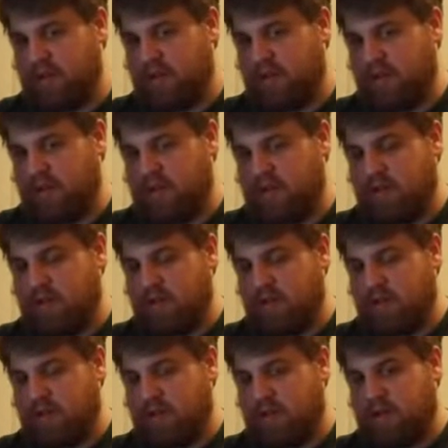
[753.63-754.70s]

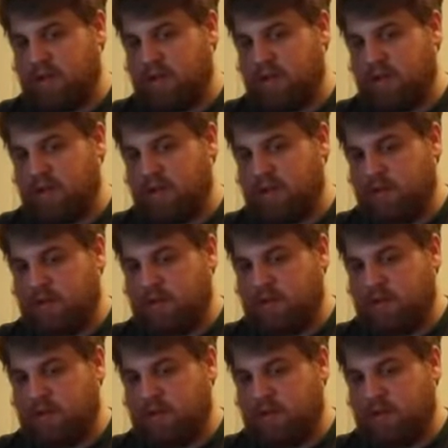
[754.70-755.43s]
Nobody speaks.